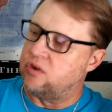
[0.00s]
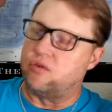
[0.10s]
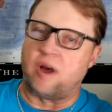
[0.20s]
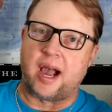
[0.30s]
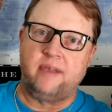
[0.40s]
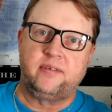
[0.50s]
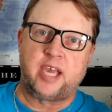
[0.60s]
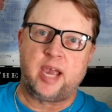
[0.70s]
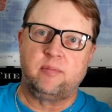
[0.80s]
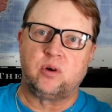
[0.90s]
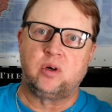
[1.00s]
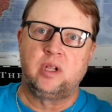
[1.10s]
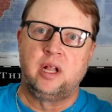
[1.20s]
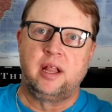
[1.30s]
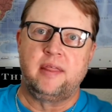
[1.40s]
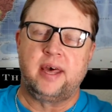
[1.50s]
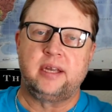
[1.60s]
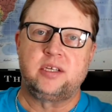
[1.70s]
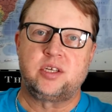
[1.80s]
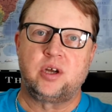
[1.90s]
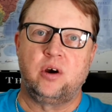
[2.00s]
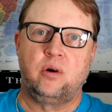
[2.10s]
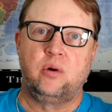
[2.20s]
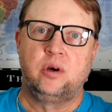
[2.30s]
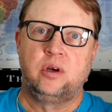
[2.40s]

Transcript: drive cable that is so